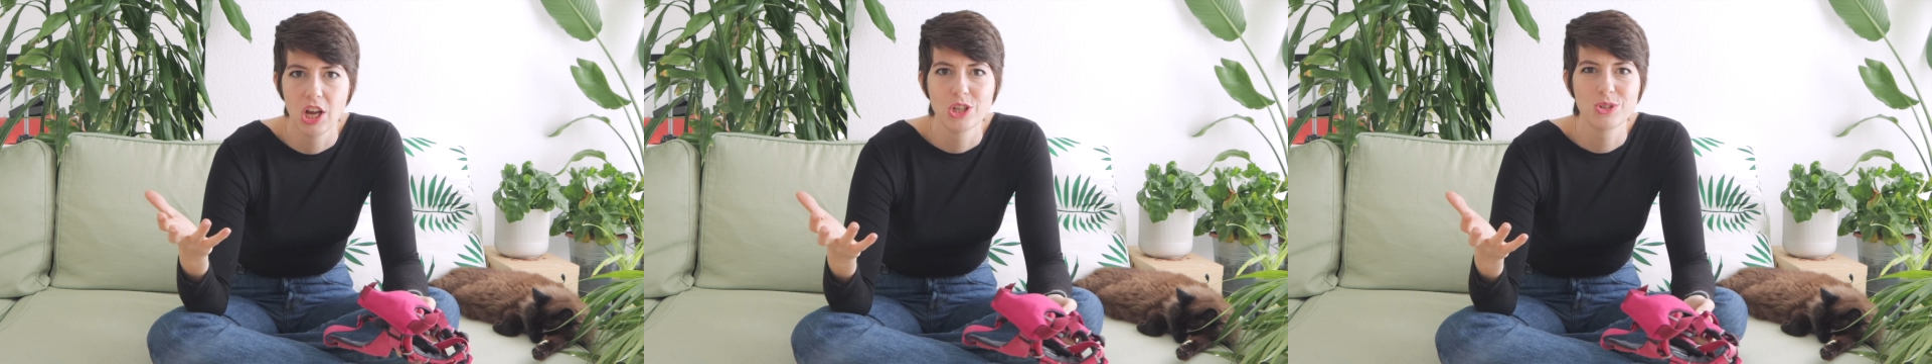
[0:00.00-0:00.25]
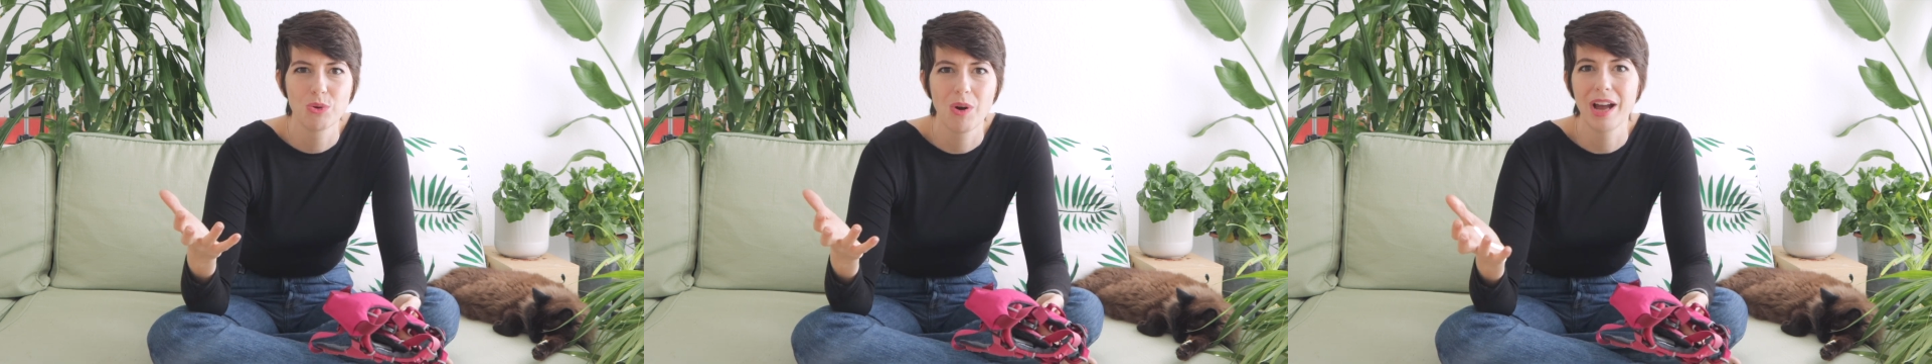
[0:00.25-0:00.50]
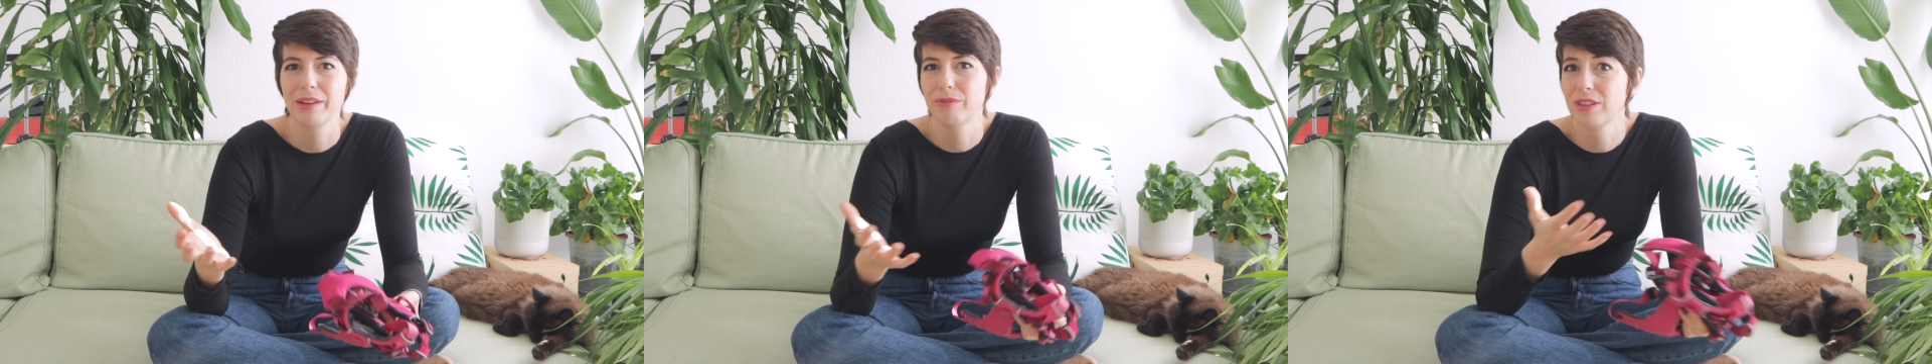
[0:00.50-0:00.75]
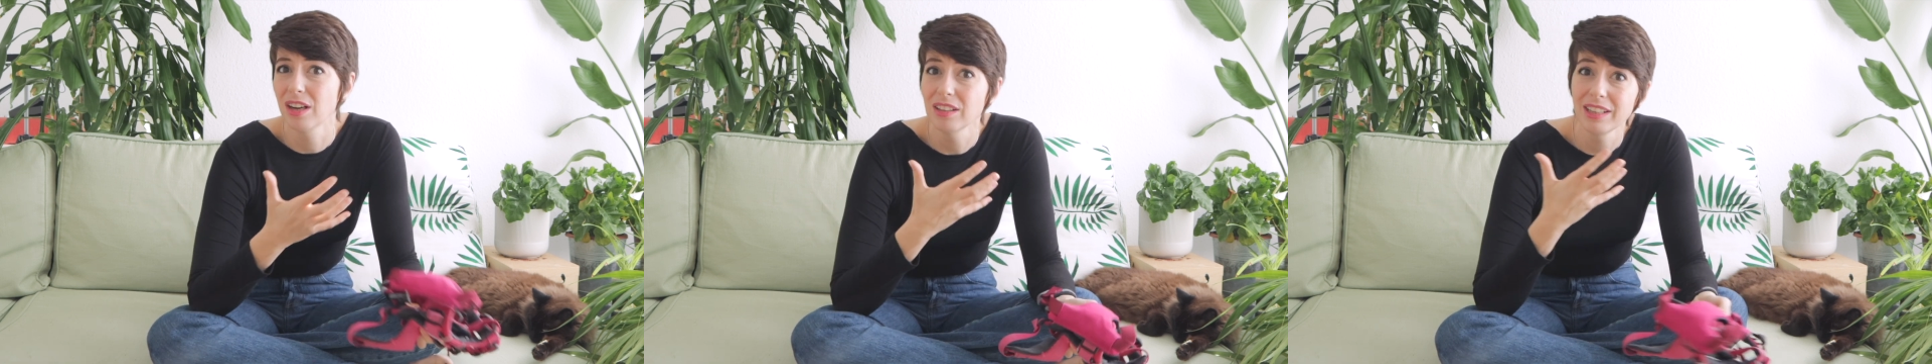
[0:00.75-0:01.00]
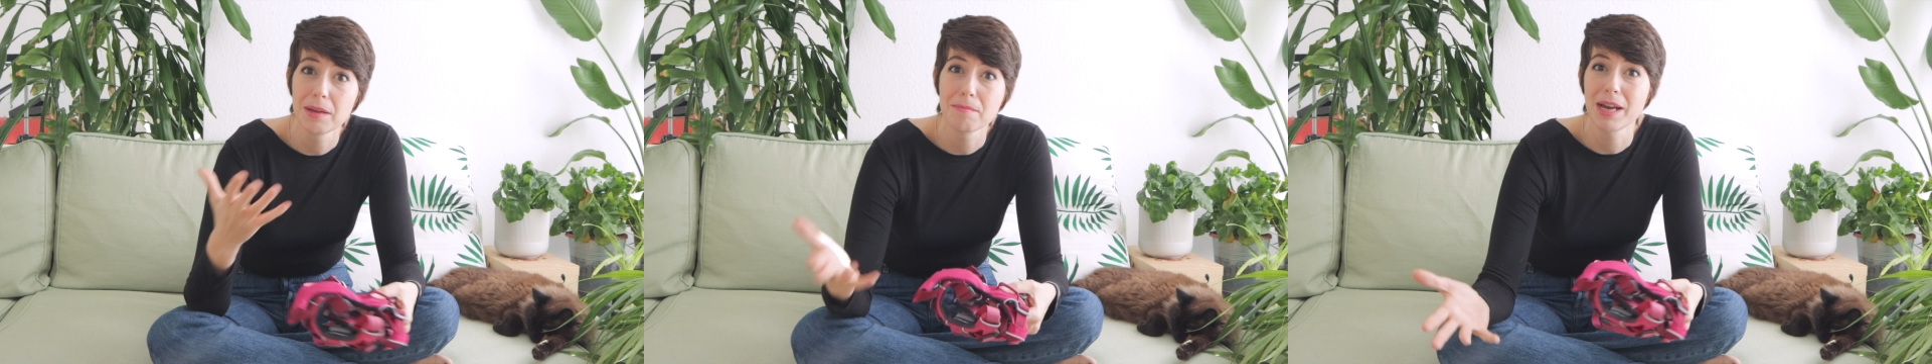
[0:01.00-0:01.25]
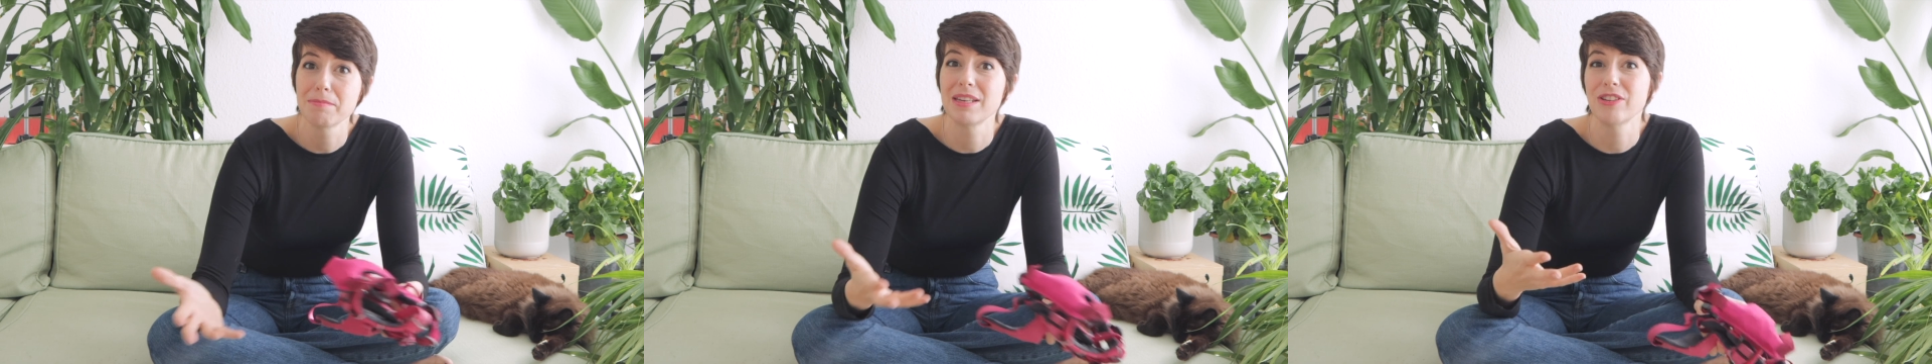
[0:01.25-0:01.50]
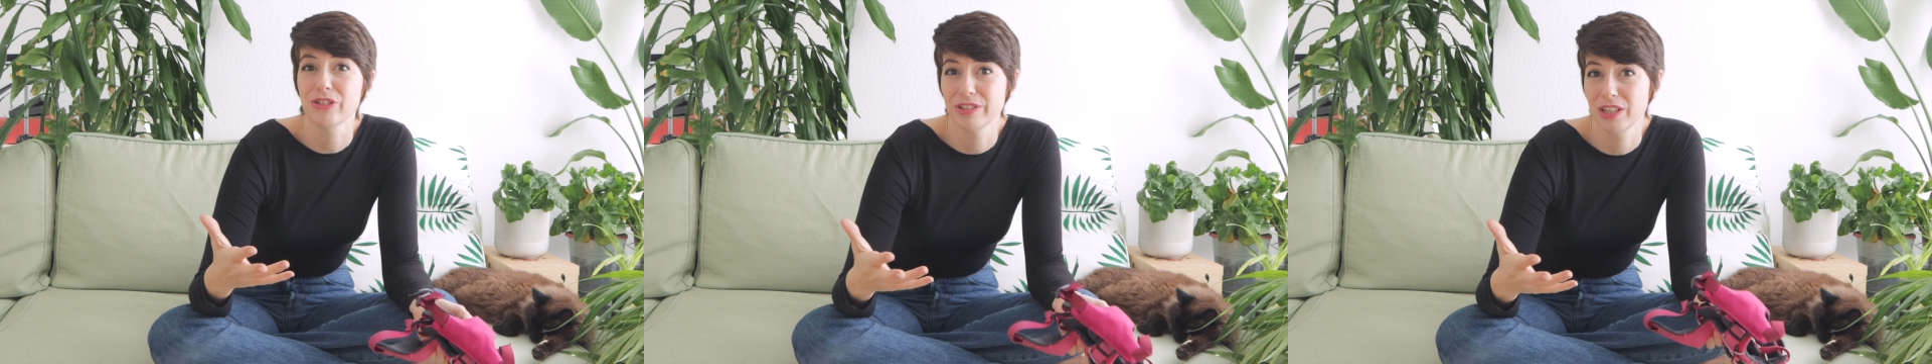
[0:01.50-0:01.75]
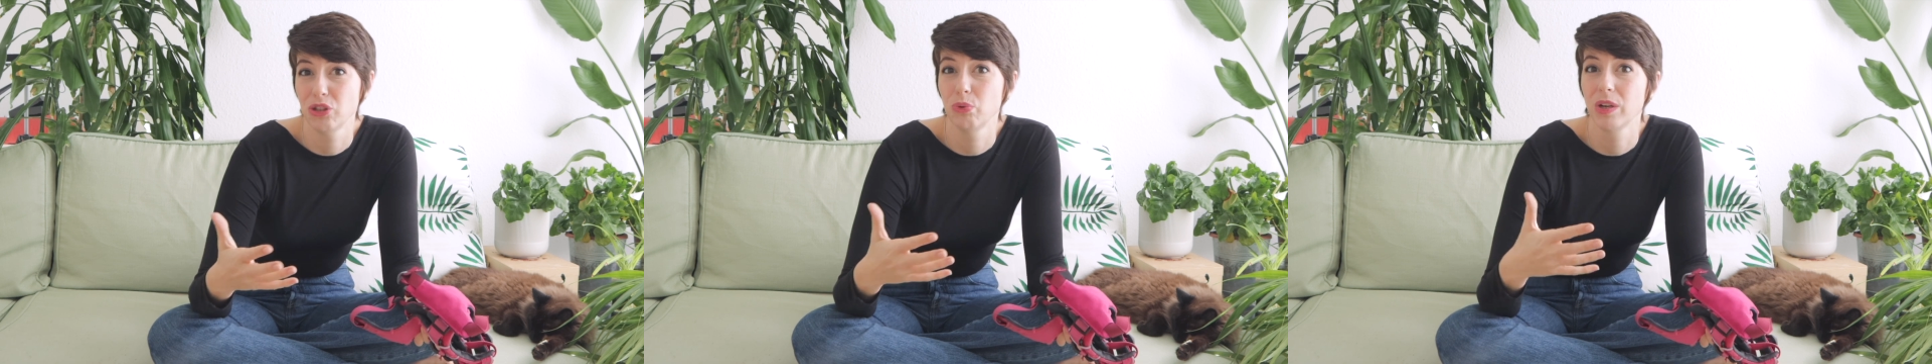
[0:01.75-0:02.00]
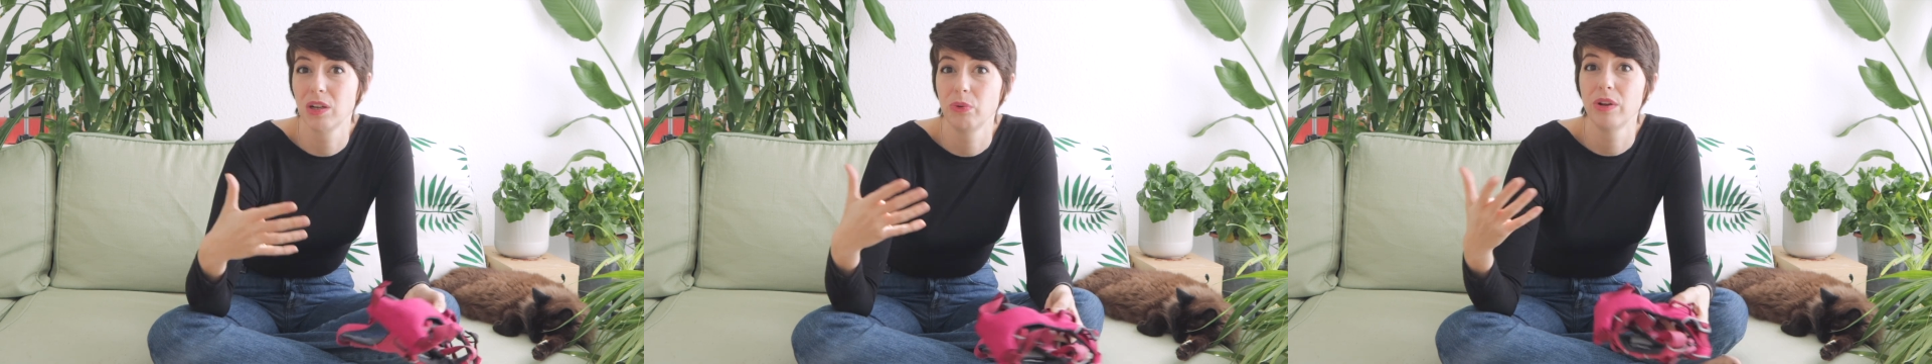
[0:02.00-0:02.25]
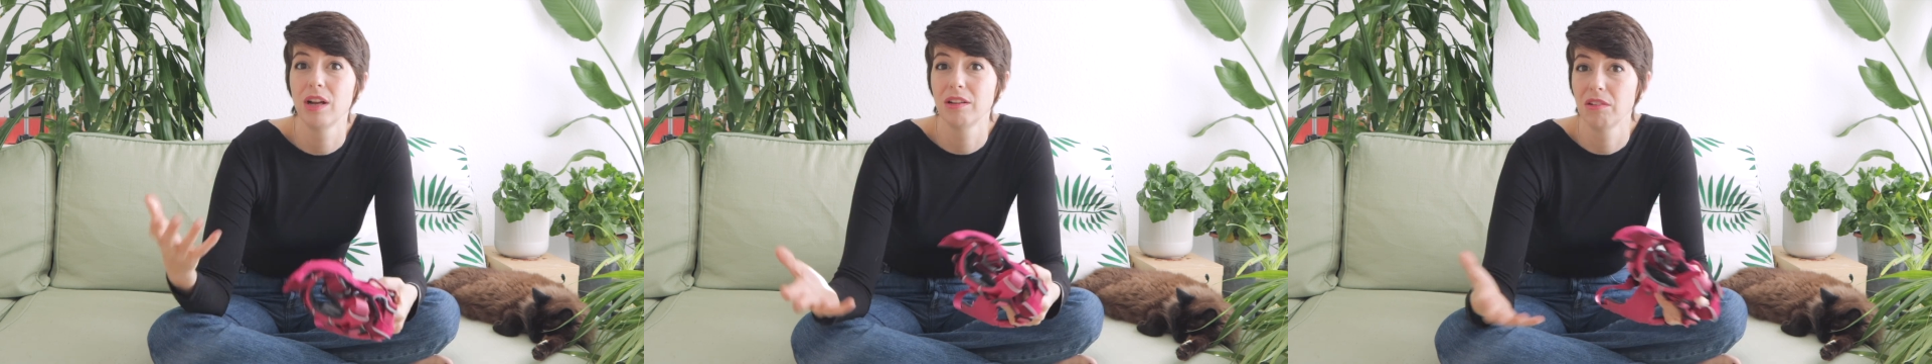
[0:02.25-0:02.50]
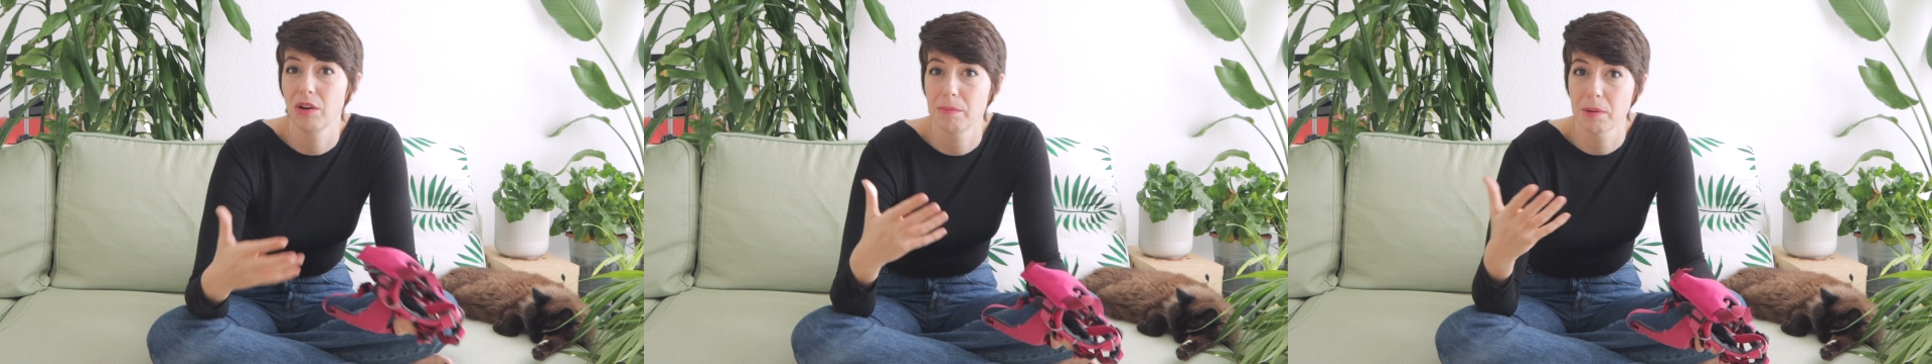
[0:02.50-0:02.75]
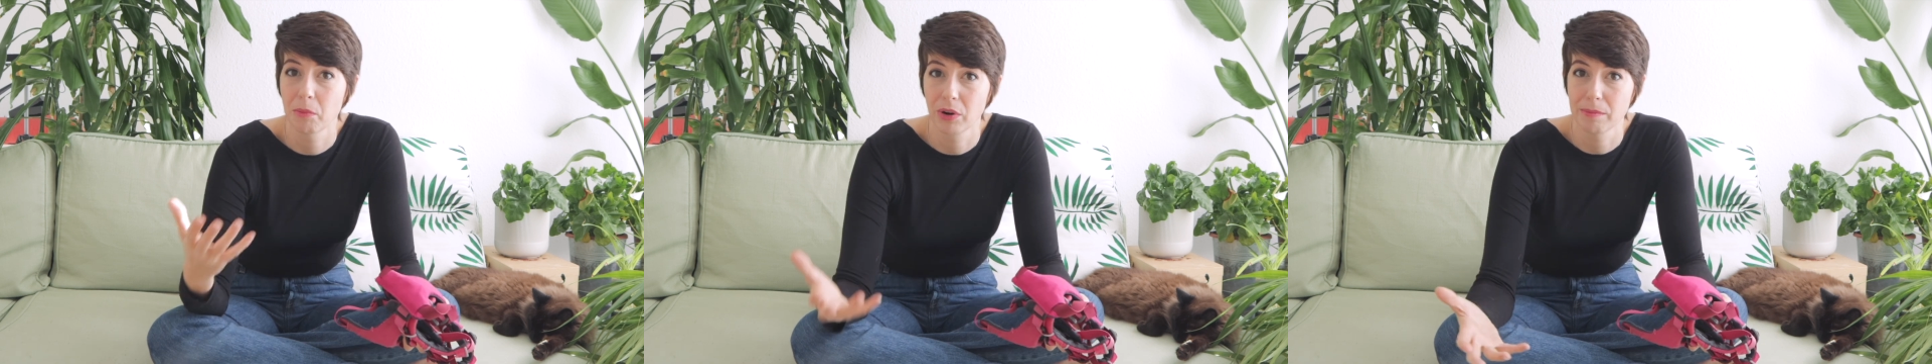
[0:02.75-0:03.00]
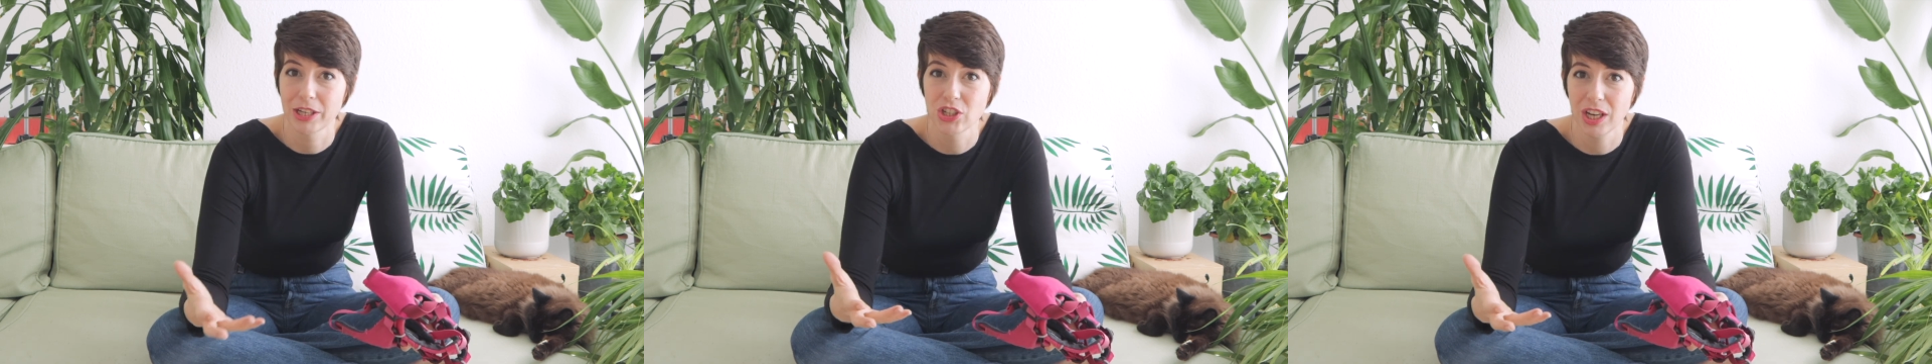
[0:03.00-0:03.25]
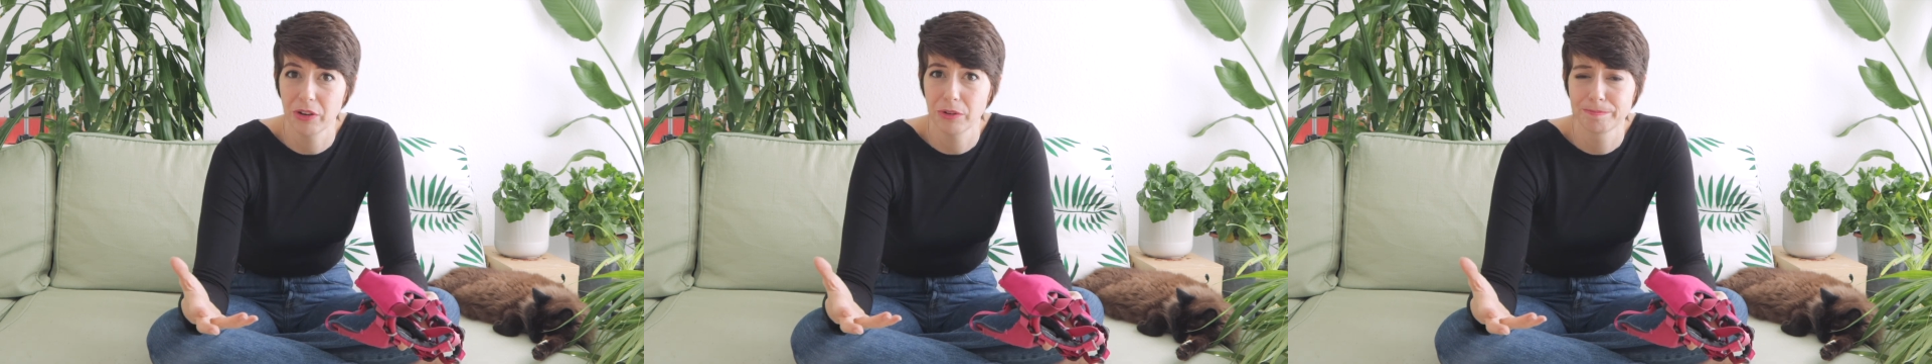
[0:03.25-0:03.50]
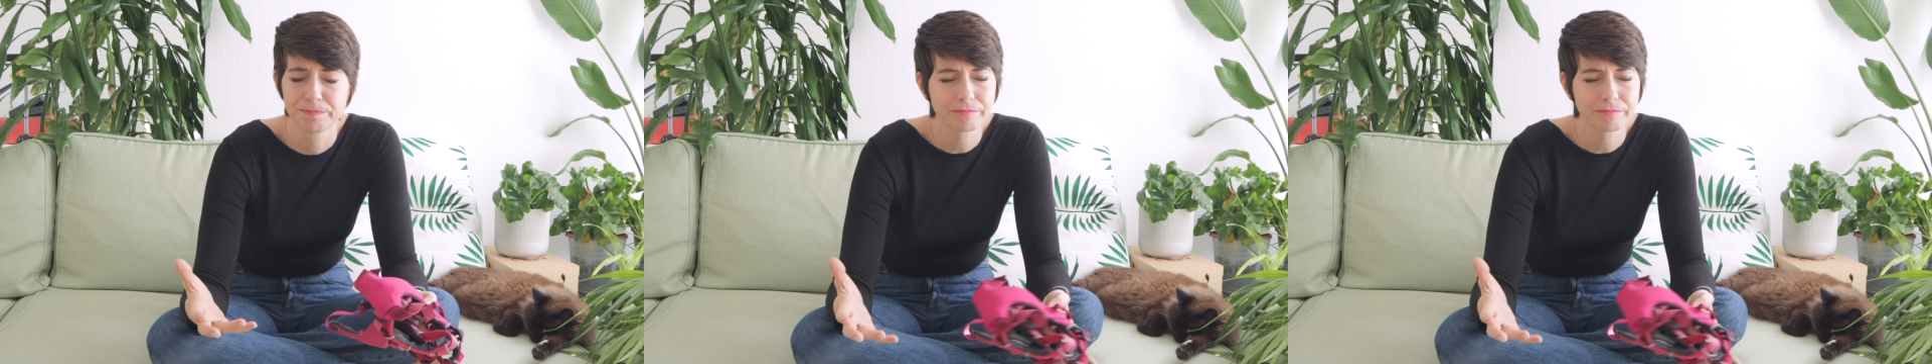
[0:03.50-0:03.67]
So I thought that it might be interesting to include a little bit more on my channel